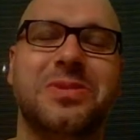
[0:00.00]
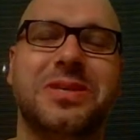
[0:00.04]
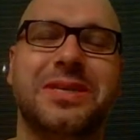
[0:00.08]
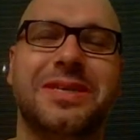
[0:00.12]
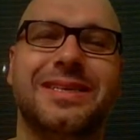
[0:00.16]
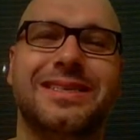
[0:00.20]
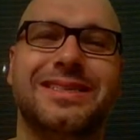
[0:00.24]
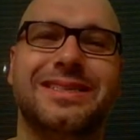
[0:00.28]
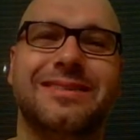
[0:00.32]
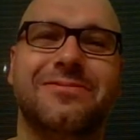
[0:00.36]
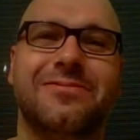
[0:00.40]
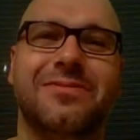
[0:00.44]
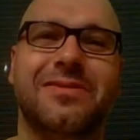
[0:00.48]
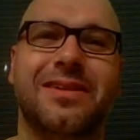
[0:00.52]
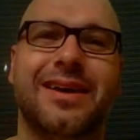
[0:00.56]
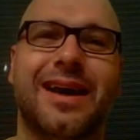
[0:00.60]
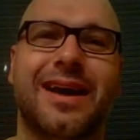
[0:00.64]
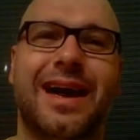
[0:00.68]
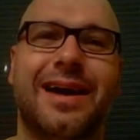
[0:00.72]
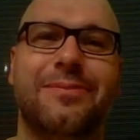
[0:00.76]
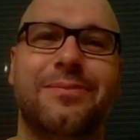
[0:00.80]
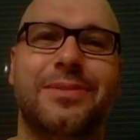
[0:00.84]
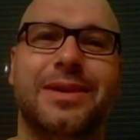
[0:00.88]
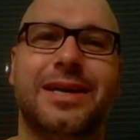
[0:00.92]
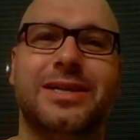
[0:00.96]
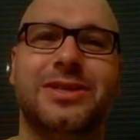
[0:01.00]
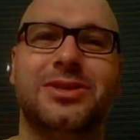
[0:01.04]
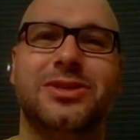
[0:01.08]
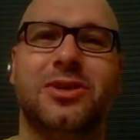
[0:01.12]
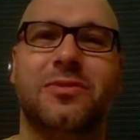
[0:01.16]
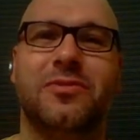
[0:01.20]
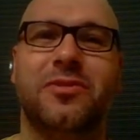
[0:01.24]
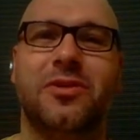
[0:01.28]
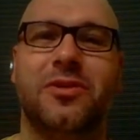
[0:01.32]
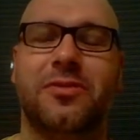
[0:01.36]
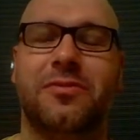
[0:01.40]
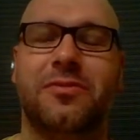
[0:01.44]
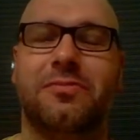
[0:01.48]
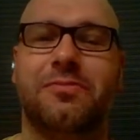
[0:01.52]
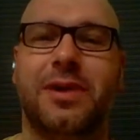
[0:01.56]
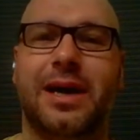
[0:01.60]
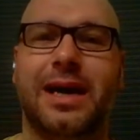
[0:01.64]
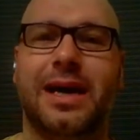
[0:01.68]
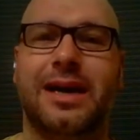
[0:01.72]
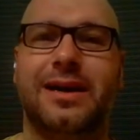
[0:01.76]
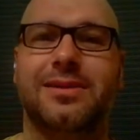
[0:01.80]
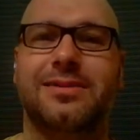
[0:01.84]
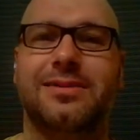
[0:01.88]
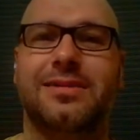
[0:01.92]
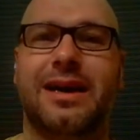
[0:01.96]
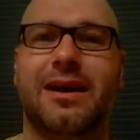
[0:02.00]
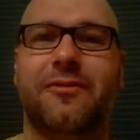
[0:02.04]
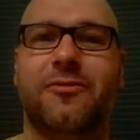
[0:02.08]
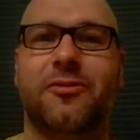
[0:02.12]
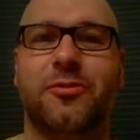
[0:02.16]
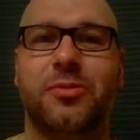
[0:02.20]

Because I'm not sure if you're how